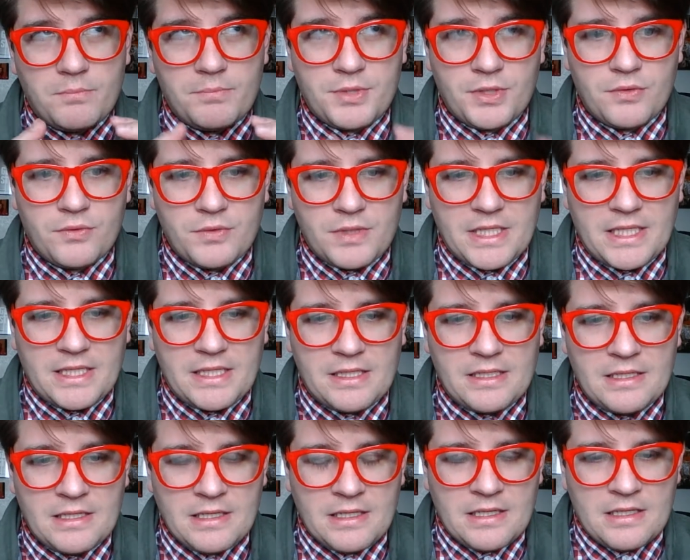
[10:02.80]
beauty
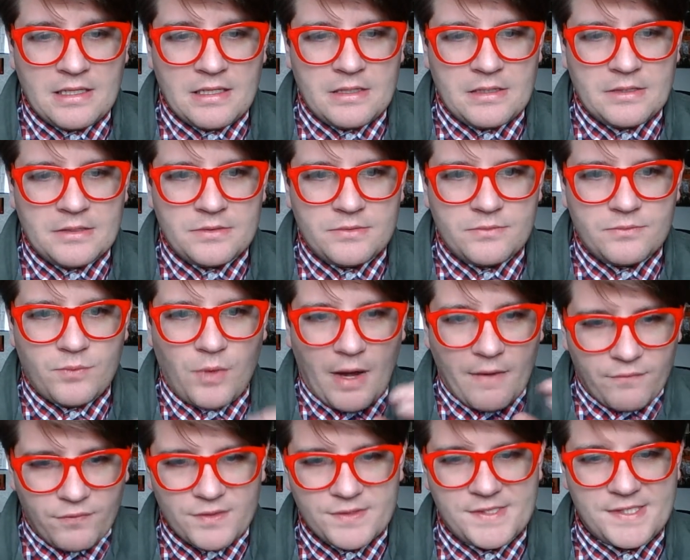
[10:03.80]

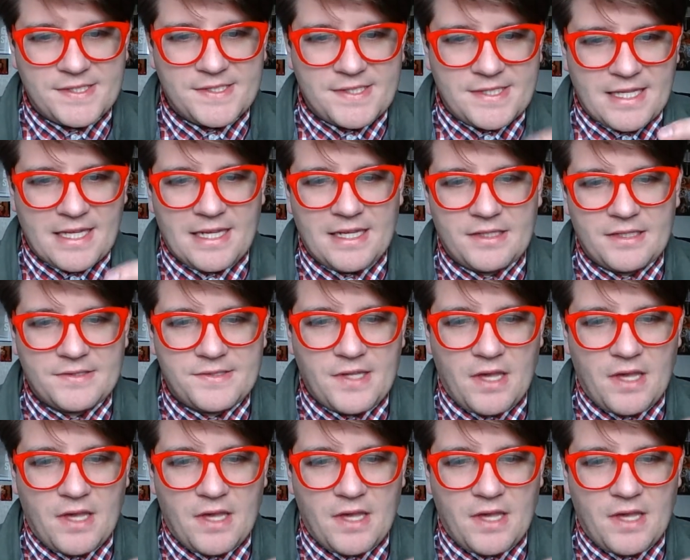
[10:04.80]
references things